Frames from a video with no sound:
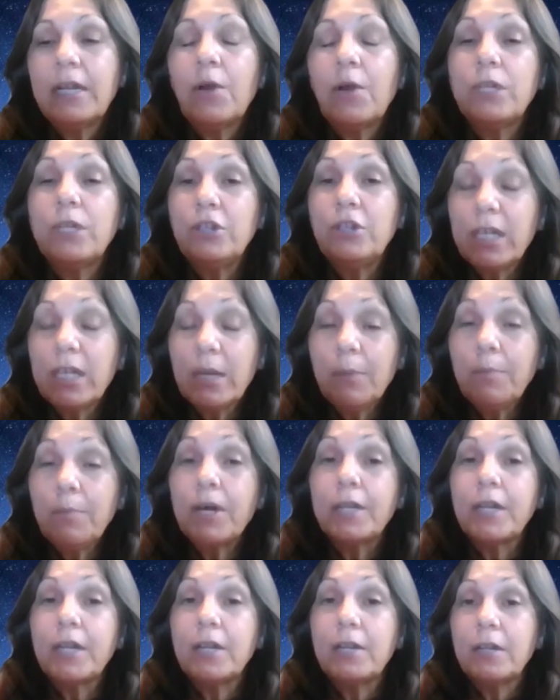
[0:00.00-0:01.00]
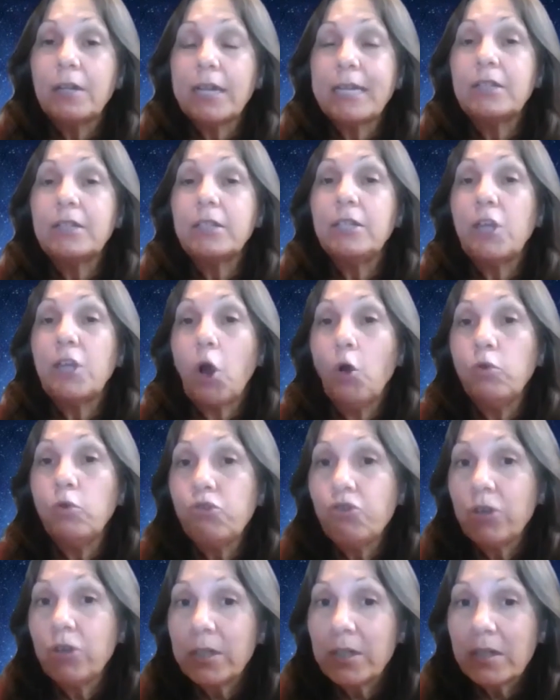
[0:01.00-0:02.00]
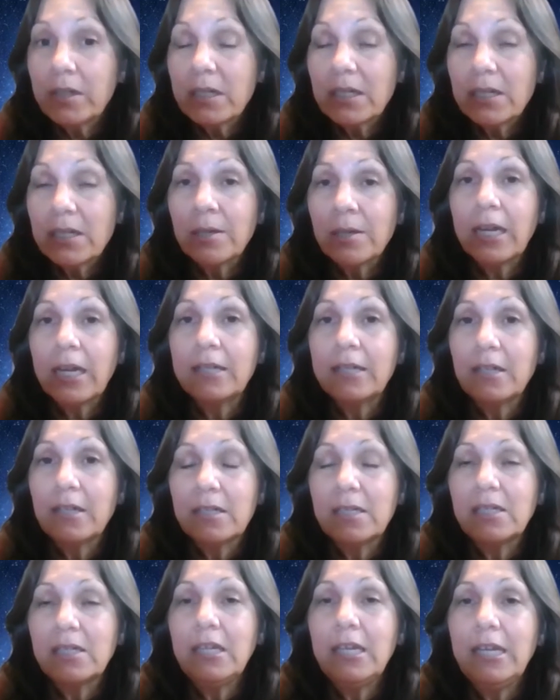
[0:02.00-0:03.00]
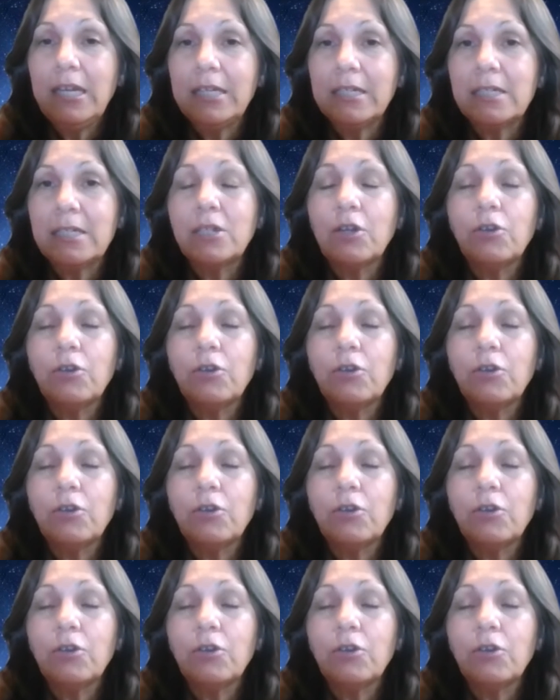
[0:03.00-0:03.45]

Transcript: Now, when you think about it, like the oceans and the seas,